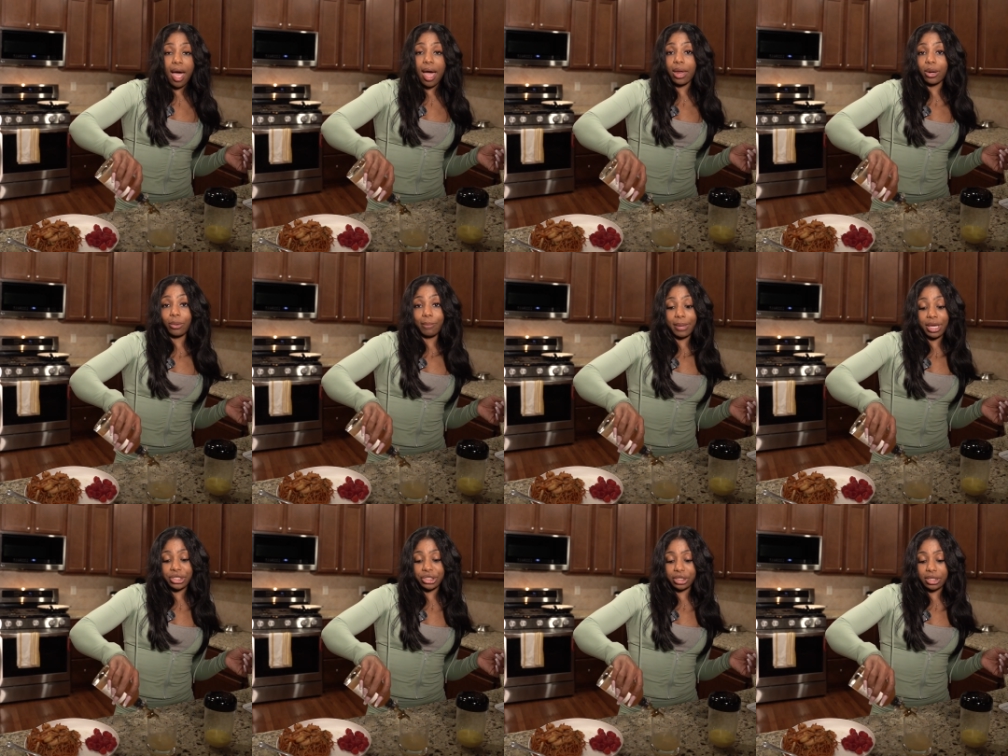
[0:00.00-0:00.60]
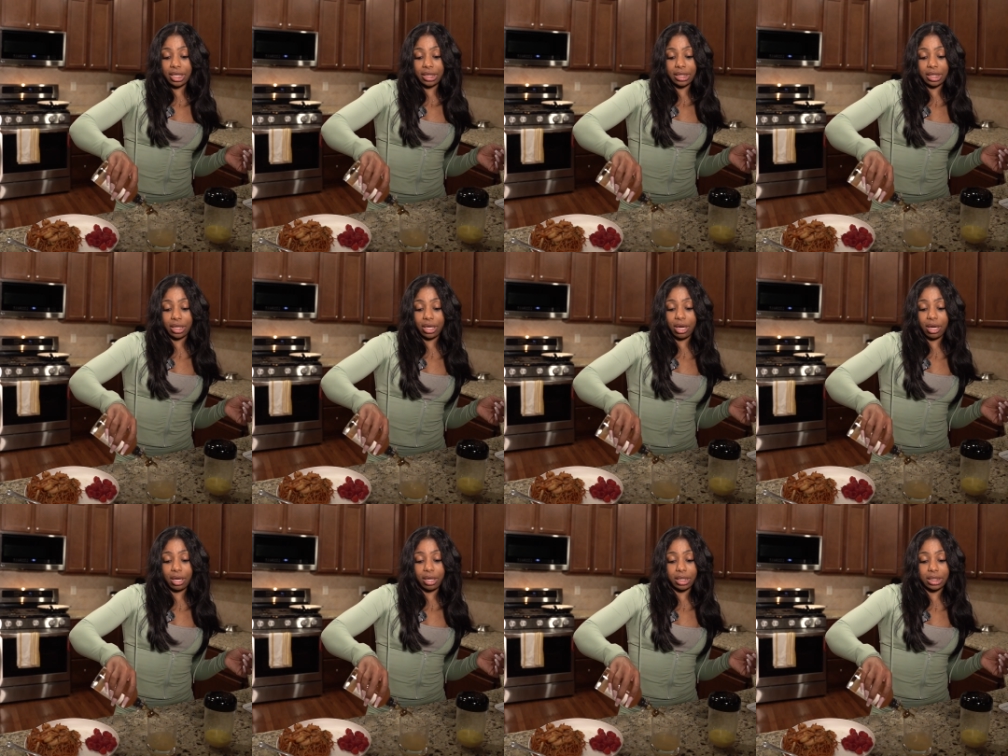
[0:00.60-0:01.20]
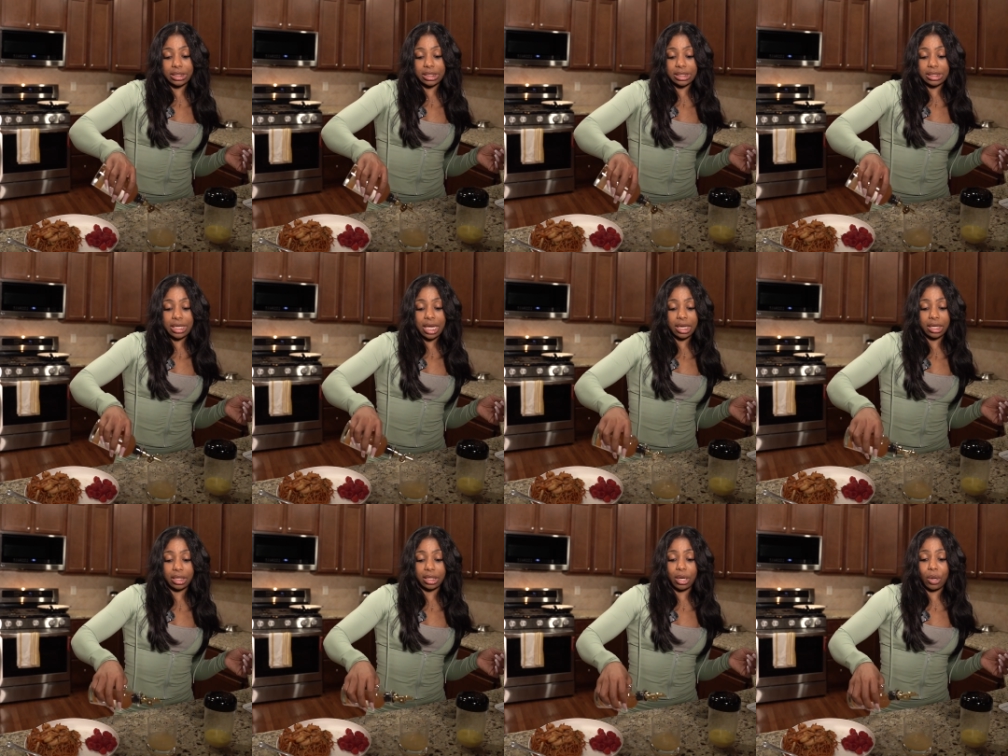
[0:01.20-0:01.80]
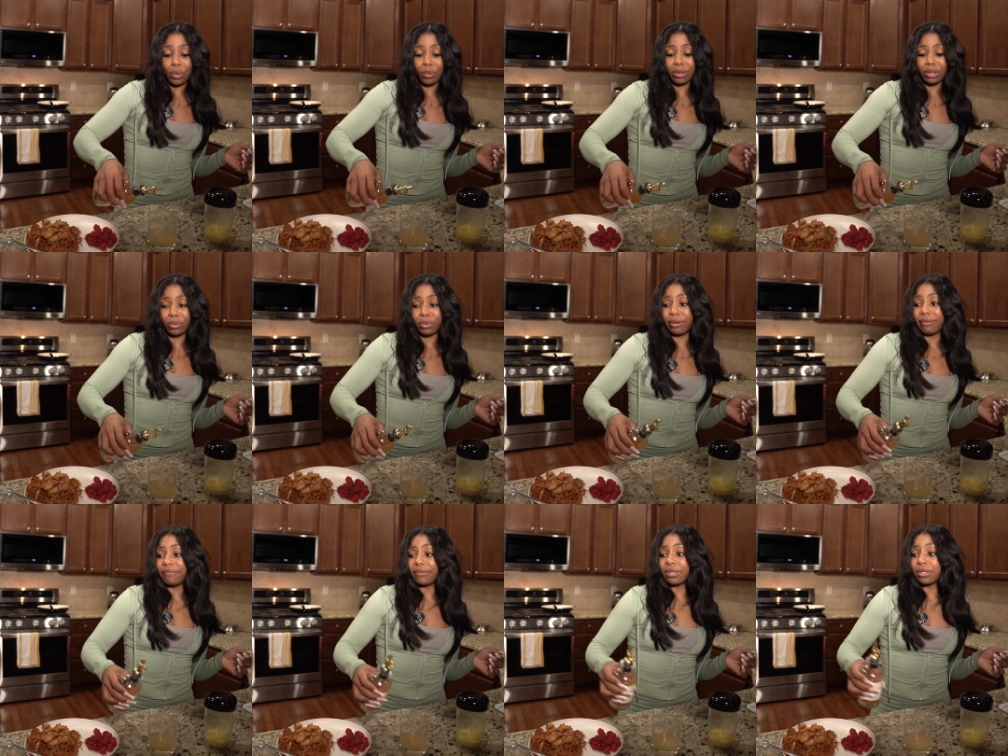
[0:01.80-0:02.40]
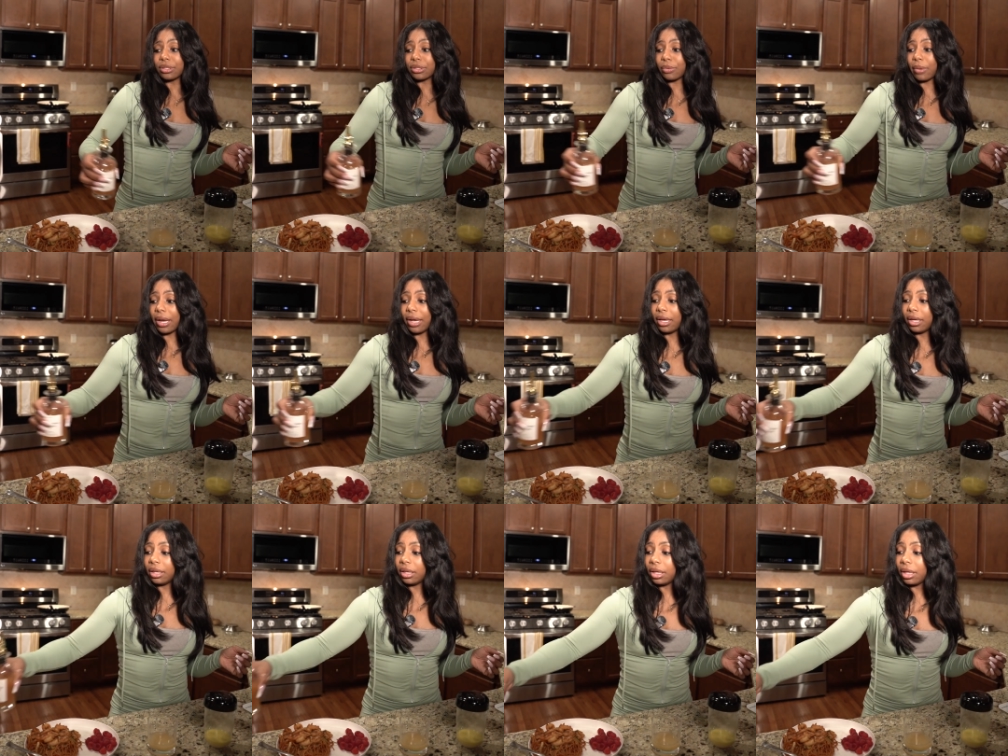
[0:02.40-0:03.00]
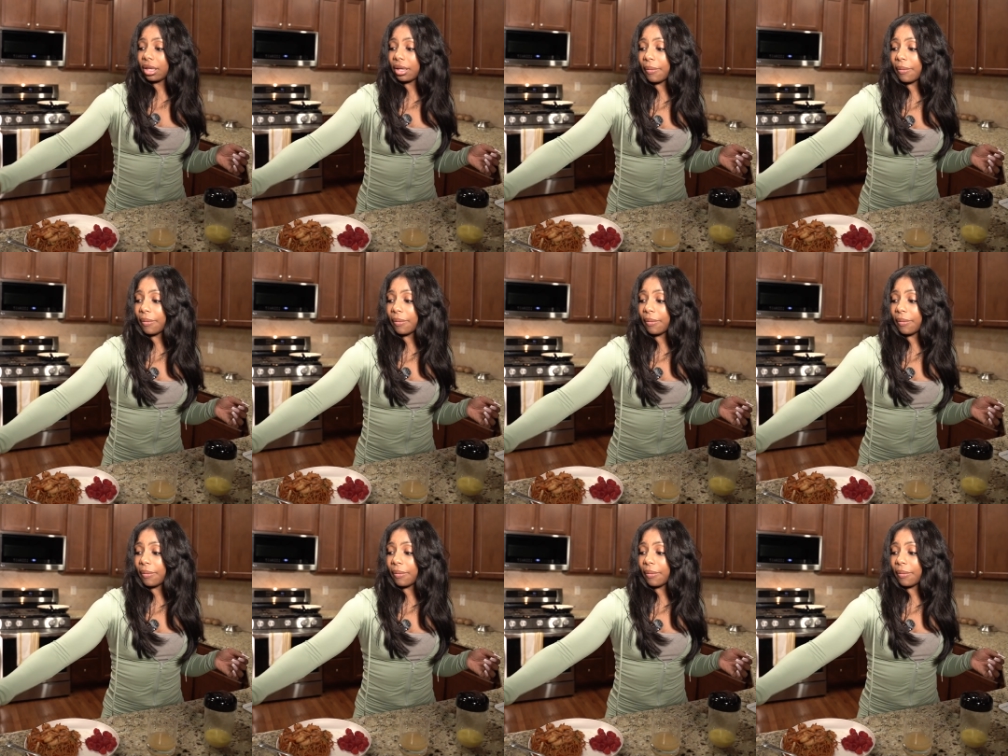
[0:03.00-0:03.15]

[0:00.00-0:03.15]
I don't measure nothing, y'all. I just kind of go with what feels right.